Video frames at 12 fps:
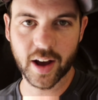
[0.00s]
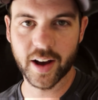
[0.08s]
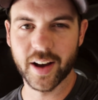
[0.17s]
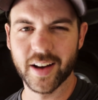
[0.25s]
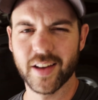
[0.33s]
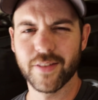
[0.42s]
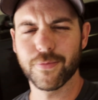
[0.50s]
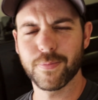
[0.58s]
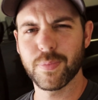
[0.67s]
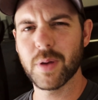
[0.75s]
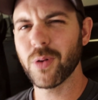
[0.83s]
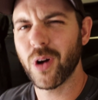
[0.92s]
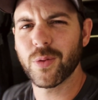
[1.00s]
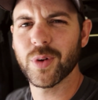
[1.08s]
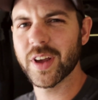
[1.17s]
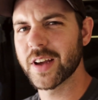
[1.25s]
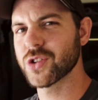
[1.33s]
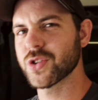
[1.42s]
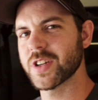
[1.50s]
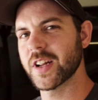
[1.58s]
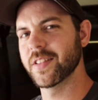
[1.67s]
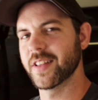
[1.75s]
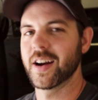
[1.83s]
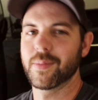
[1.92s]
If people aren't really
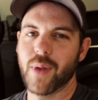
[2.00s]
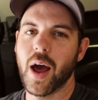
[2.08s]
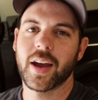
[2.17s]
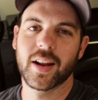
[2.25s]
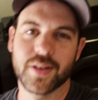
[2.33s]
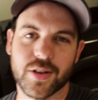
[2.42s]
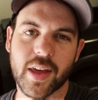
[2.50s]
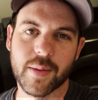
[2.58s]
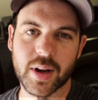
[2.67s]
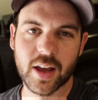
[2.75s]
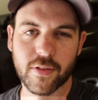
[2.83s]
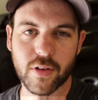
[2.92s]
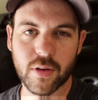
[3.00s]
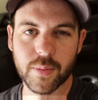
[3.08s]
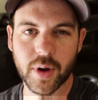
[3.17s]
interested, then I'm not going to do that many of them,